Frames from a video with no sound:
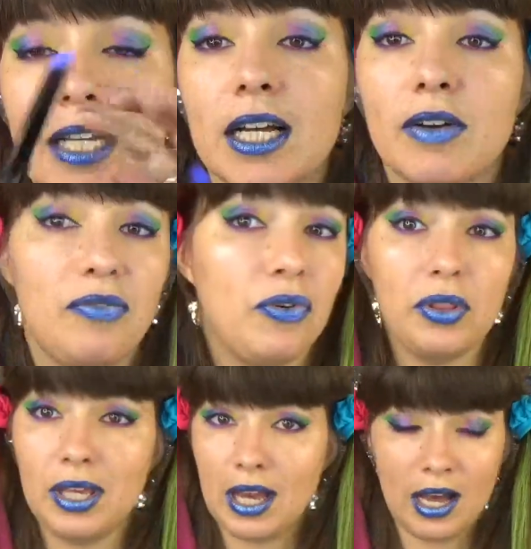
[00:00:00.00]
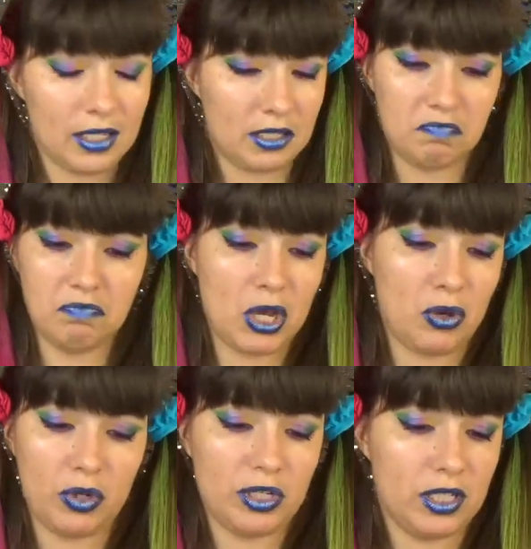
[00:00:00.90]
For the eyes, no,
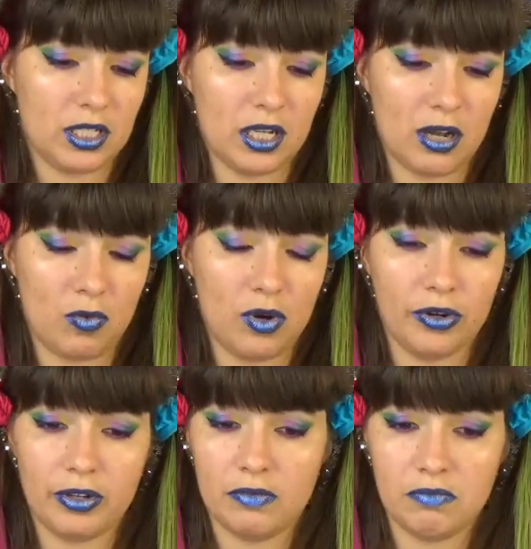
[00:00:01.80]
it does not work.